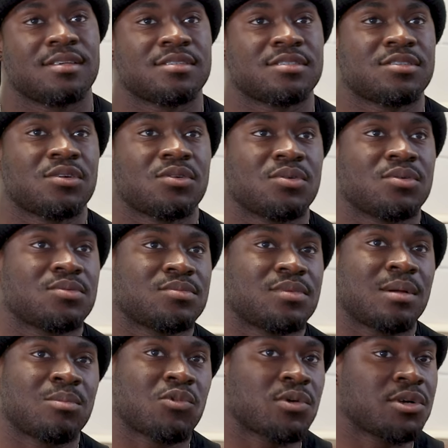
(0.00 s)
So
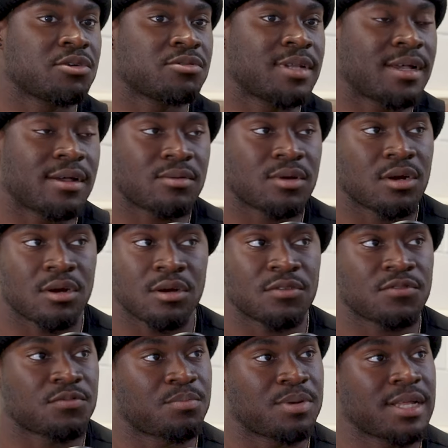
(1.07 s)
I'm a real
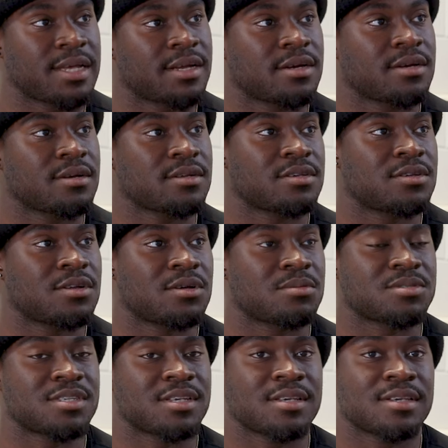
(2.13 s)
down-to-earth player, you know what
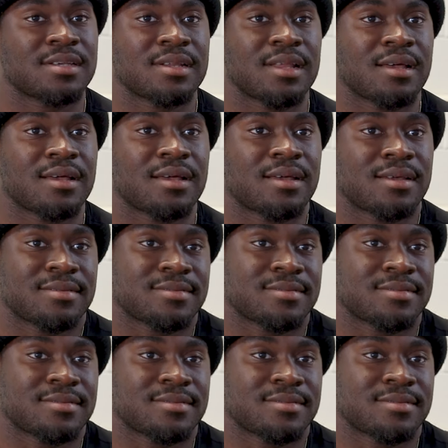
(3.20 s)
I'm saying? I